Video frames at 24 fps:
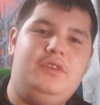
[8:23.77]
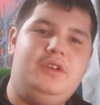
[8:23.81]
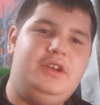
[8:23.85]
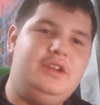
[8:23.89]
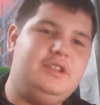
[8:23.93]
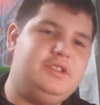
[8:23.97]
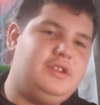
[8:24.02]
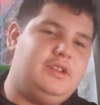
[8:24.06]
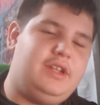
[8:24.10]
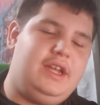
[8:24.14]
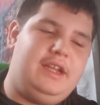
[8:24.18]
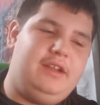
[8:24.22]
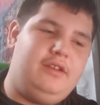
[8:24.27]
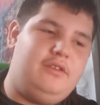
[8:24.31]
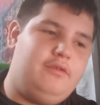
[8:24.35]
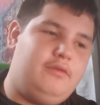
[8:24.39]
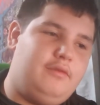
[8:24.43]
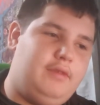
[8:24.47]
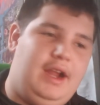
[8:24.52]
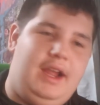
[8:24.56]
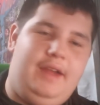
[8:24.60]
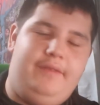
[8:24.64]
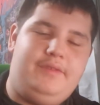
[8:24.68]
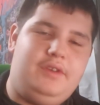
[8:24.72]
of the, like
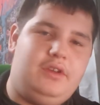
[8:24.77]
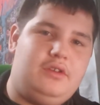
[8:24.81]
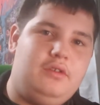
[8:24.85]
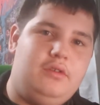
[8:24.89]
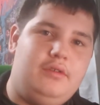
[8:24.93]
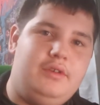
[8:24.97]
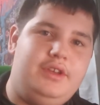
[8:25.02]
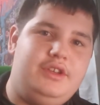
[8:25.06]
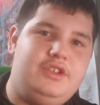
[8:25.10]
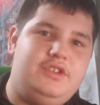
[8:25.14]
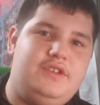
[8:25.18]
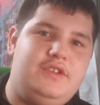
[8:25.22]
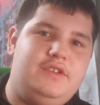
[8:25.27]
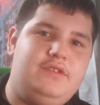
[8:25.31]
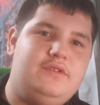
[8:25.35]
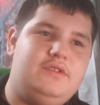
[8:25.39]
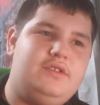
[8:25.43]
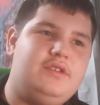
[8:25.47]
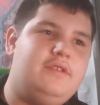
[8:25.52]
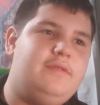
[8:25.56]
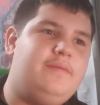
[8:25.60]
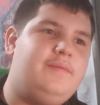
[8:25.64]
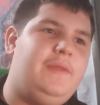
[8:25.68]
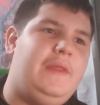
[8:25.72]
graphical
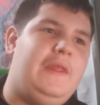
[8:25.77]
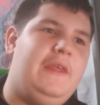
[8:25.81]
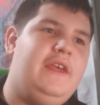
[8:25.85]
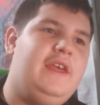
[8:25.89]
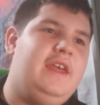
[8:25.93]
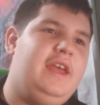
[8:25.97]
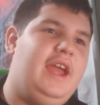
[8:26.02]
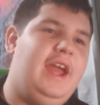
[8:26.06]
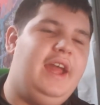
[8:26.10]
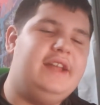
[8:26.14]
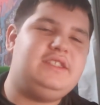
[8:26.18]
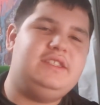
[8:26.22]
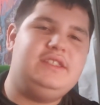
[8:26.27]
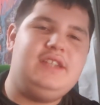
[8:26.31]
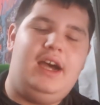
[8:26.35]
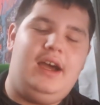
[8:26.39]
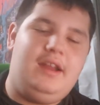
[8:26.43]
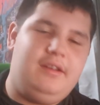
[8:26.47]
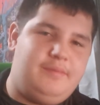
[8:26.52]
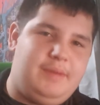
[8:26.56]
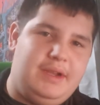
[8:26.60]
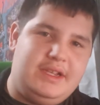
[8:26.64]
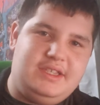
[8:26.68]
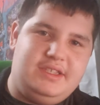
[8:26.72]
issues. It's
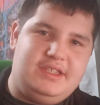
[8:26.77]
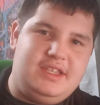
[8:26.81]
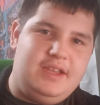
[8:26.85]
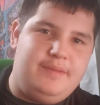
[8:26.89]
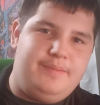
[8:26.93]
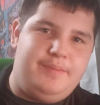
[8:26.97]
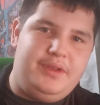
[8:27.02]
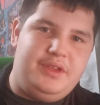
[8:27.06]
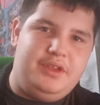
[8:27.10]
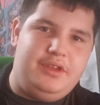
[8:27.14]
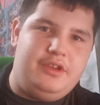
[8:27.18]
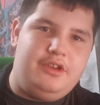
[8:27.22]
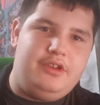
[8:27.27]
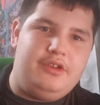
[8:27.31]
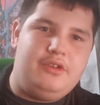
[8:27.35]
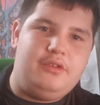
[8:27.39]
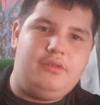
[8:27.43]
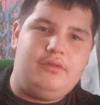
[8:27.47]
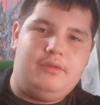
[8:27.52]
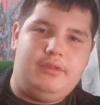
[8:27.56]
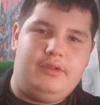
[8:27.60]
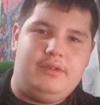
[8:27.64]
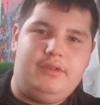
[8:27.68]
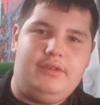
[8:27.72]
not my
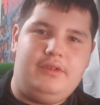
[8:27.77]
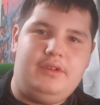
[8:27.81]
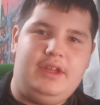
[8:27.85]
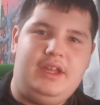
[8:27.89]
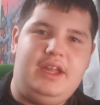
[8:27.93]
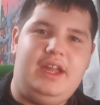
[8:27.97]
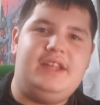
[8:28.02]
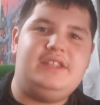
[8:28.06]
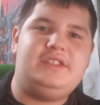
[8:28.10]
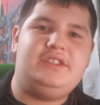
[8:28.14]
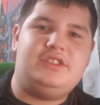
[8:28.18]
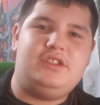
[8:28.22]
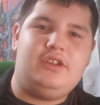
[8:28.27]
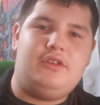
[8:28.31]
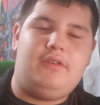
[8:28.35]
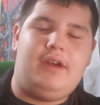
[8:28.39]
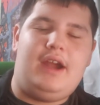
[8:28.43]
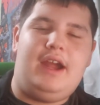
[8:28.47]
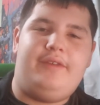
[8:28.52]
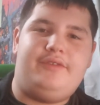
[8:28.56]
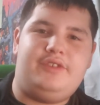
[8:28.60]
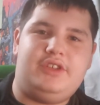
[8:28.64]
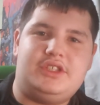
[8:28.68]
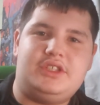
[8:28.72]
CPU, it's the
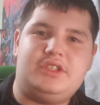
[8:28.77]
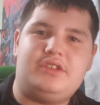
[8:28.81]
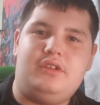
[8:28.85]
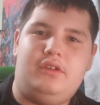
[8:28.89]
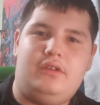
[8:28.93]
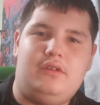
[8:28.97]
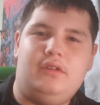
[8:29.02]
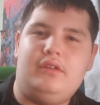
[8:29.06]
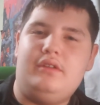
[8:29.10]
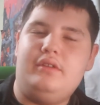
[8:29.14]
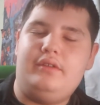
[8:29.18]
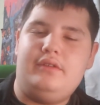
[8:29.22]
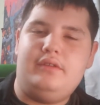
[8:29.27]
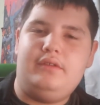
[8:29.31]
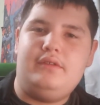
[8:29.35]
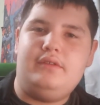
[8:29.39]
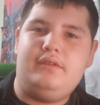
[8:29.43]
graphics card.